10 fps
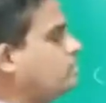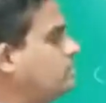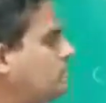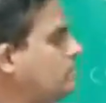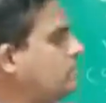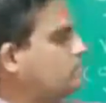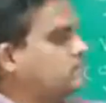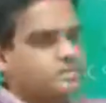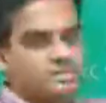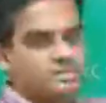to this
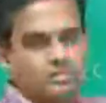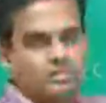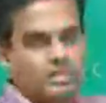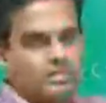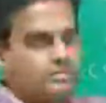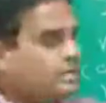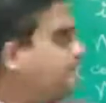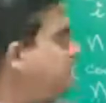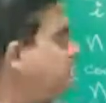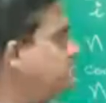and this thing.
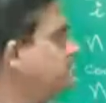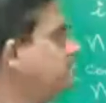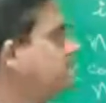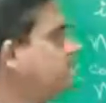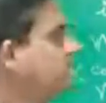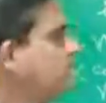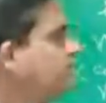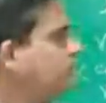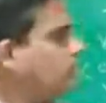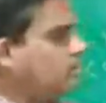Okay, that means
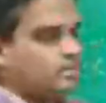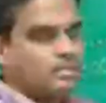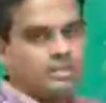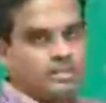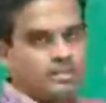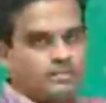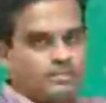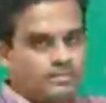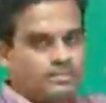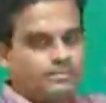if your
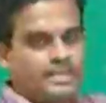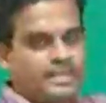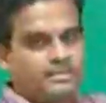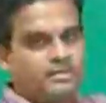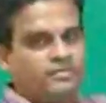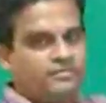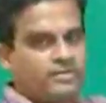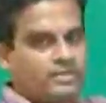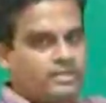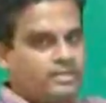medium of
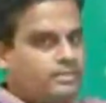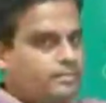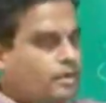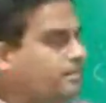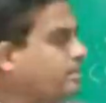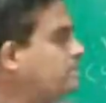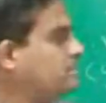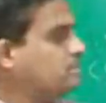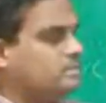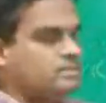
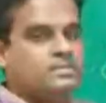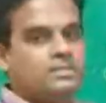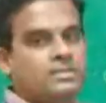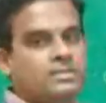propagation is